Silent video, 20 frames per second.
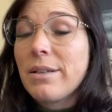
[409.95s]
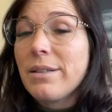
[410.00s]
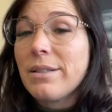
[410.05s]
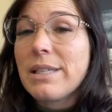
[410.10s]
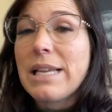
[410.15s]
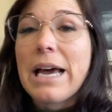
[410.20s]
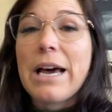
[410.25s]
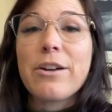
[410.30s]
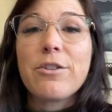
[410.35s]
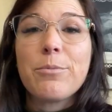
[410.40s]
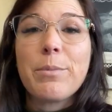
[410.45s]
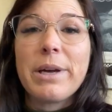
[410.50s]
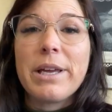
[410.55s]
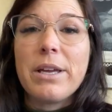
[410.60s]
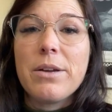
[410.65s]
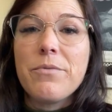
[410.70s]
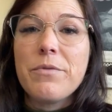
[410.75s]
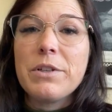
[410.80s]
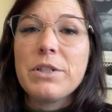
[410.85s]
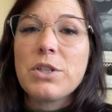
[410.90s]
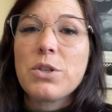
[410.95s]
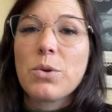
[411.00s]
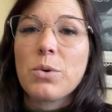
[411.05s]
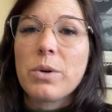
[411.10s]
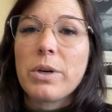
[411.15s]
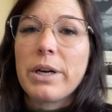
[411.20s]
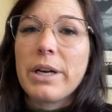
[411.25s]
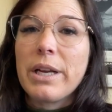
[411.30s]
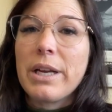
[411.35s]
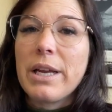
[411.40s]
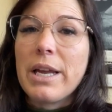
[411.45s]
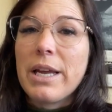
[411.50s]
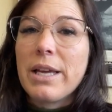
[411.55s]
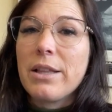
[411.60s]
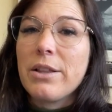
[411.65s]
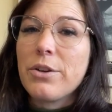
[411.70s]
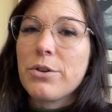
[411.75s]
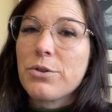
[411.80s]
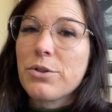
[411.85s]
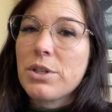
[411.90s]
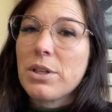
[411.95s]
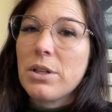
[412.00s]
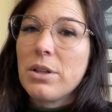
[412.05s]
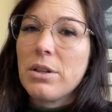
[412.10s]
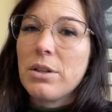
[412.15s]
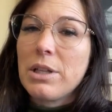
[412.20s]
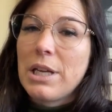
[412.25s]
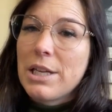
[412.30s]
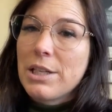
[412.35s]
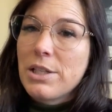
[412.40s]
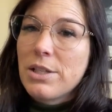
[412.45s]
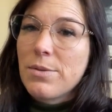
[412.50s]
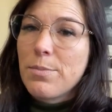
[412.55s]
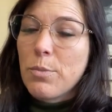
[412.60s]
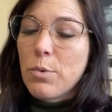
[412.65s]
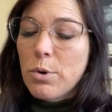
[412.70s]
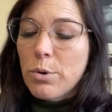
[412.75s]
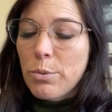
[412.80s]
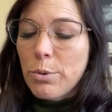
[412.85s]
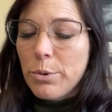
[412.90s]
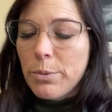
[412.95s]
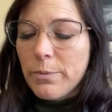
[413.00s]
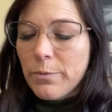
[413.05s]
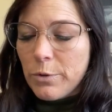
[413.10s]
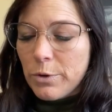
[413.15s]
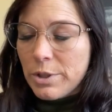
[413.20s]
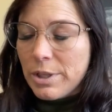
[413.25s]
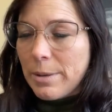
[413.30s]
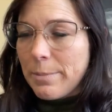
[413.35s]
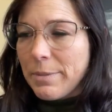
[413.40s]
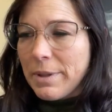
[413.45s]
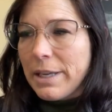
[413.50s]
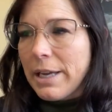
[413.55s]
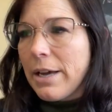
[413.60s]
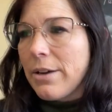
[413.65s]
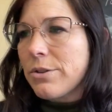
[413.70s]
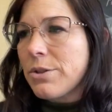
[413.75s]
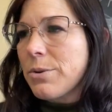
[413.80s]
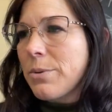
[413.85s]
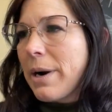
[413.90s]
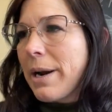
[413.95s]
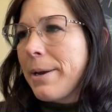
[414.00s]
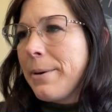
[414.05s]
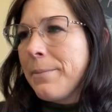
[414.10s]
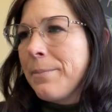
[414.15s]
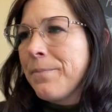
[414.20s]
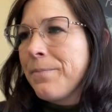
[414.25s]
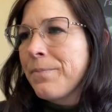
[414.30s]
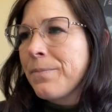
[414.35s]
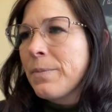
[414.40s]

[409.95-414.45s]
It's out of my inventory and there's lots more room for something else, right?